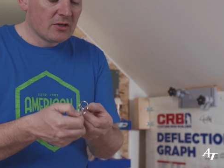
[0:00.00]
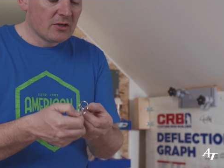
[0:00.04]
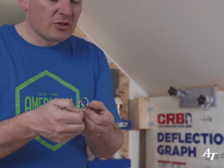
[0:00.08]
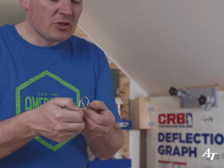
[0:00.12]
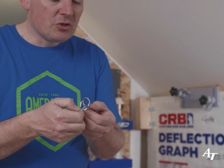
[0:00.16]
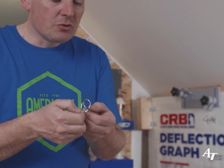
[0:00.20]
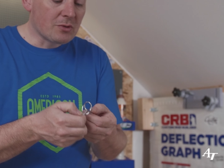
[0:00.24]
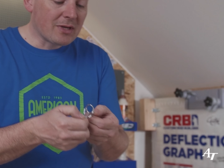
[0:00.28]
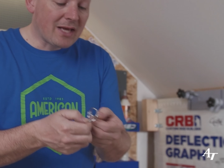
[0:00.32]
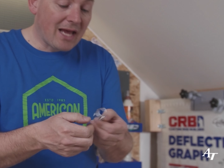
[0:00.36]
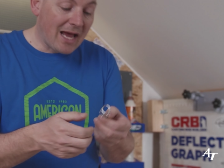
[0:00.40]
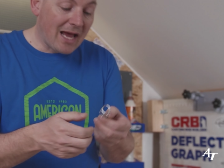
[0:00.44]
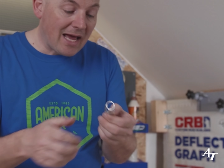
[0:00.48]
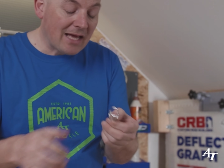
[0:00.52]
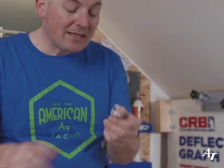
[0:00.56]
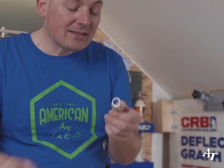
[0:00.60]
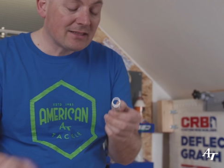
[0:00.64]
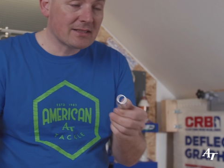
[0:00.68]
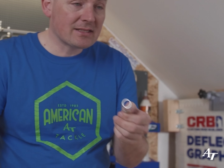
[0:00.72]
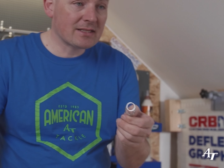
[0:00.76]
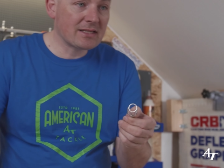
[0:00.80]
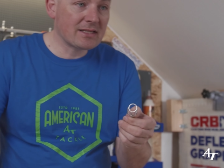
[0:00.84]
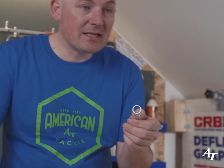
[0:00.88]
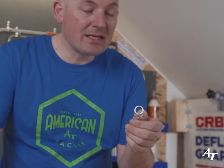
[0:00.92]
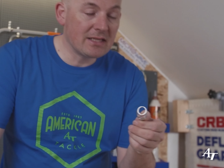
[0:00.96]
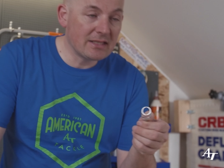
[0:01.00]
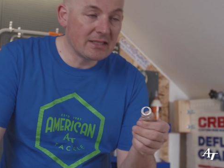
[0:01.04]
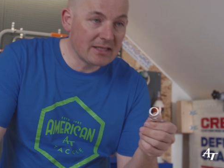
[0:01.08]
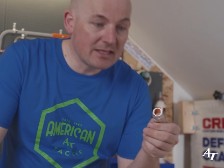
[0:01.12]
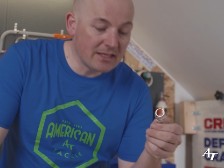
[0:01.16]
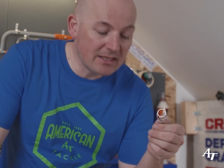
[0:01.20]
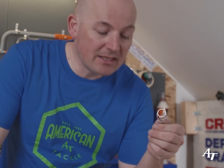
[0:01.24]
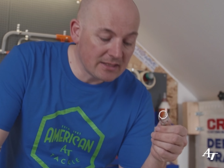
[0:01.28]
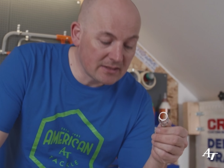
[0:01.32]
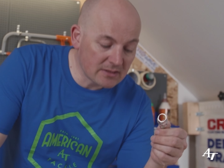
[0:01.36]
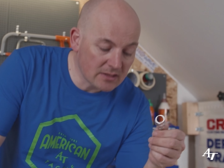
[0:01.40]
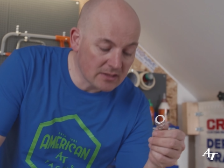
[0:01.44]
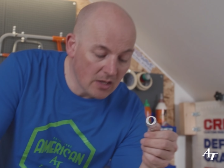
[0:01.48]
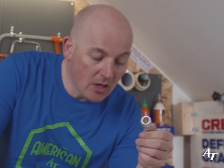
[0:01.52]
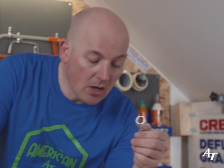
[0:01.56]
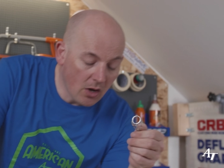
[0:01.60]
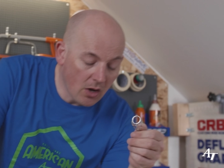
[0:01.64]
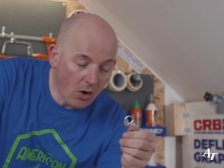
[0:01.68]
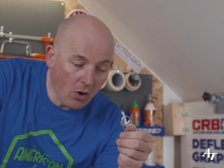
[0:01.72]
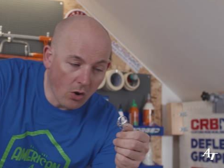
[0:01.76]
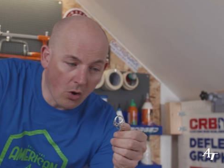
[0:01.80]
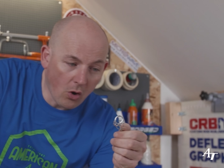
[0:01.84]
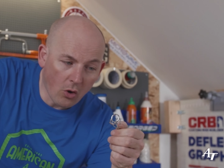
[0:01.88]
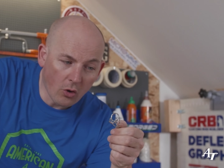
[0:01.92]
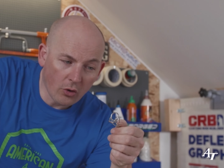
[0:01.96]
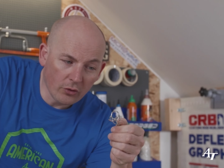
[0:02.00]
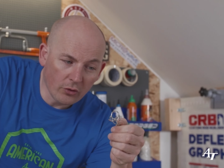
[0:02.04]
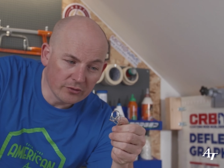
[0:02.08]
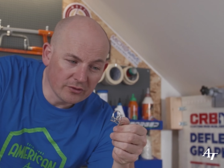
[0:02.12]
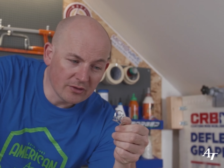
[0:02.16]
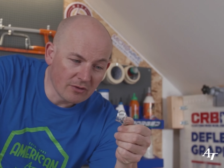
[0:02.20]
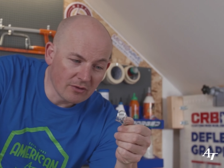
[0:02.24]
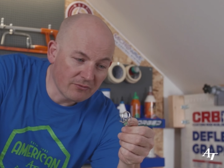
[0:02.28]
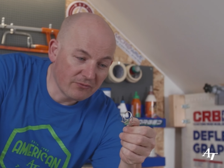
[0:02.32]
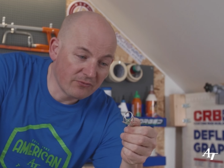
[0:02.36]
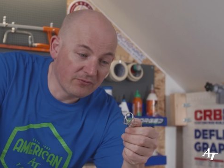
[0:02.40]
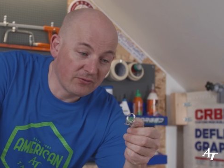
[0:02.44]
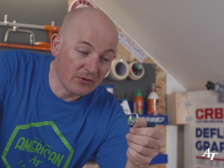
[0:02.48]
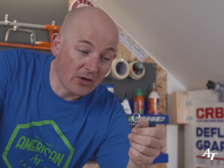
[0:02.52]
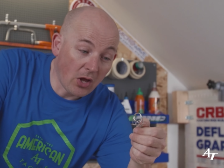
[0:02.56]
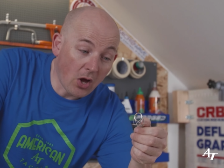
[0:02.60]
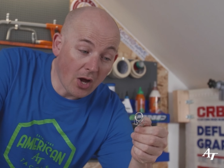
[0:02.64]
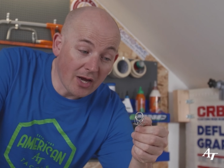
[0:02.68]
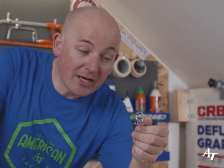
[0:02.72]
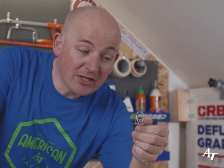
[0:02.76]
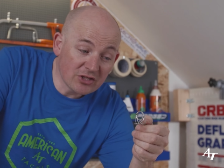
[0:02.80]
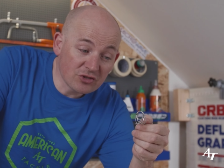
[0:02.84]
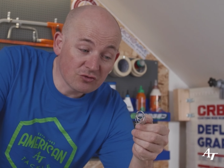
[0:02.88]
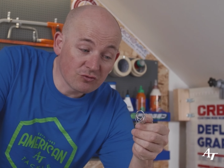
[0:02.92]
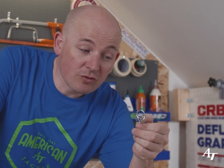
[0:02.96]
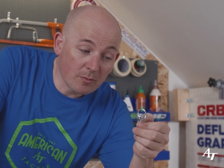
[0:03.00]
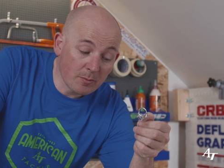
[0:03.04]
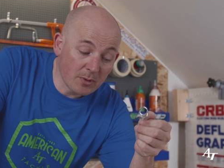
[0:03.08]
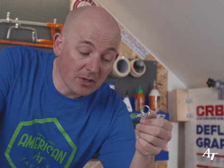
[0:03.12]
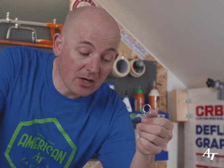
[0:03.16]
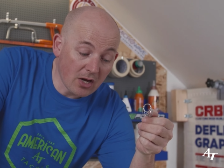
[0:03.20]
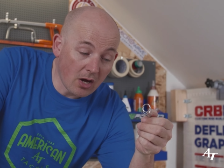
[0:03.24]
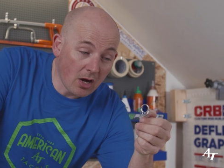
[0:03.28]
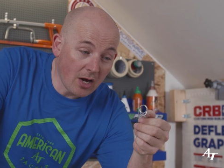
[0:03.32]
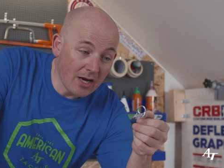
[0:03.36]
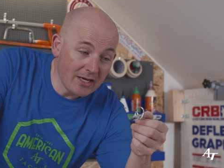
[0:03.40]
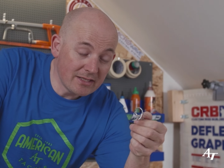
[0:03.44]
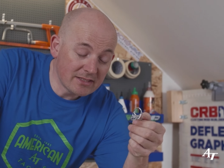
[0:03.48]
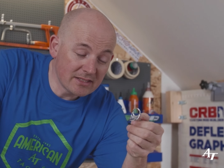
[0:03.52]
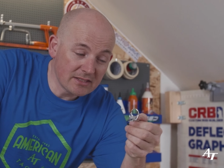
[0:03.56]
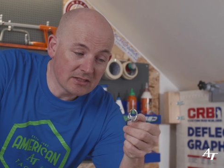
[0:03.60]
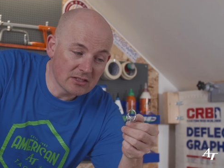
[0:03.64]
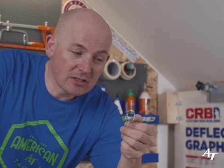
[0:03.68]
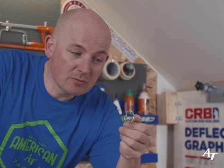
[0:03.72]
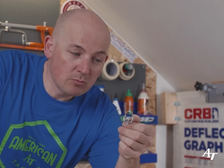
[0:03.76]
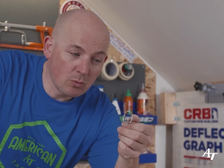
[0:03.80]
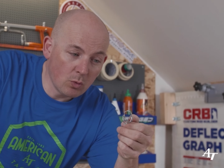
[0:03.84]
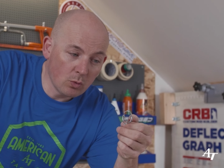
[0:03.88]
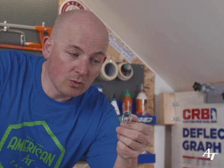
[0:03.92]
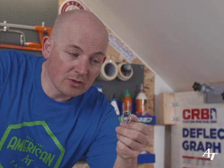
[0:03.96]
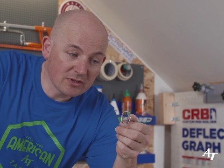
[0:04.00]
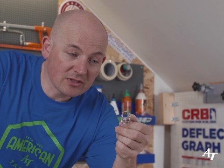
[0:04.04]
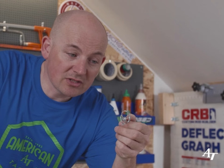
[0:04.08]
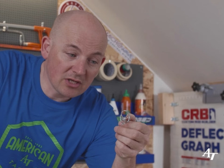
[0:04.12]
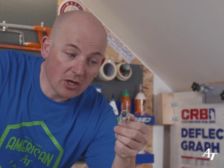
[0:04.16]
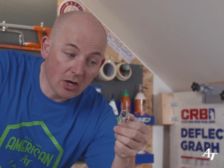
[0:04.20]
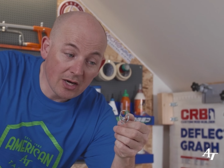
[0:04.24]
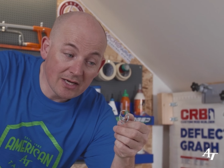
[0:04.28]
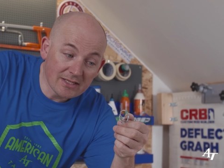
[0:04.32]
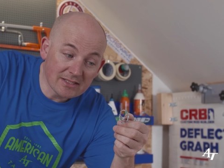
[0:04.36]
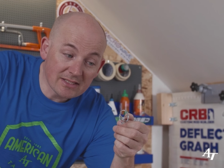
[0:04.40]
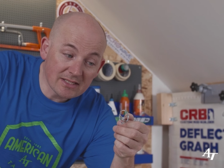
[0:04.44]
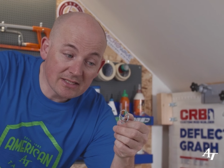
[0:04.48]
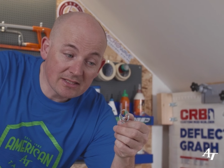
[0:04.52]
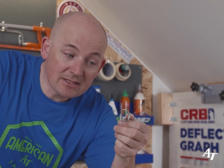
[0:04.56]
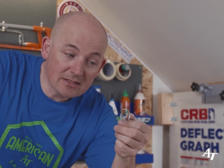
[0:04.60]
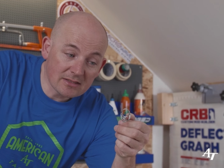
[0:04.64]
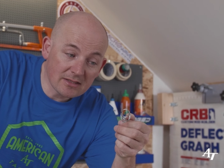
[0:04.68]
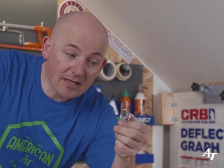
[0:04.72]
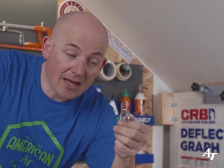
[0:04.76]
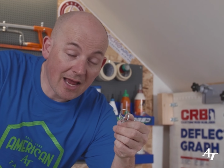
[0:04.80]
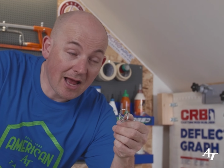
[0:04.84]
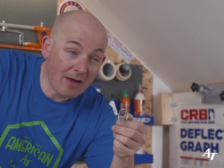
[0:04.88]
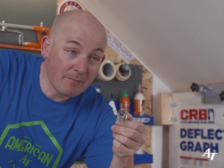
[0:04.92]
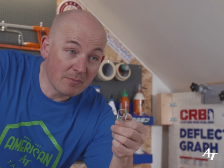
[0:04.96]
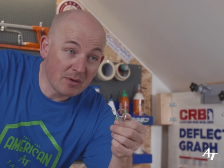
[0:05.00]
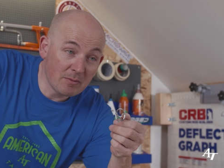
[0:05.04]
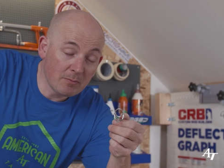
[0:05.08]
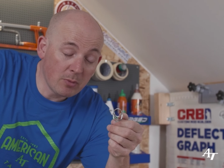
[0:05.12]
You can see these on fly stripper guides in smaller sizes. They have been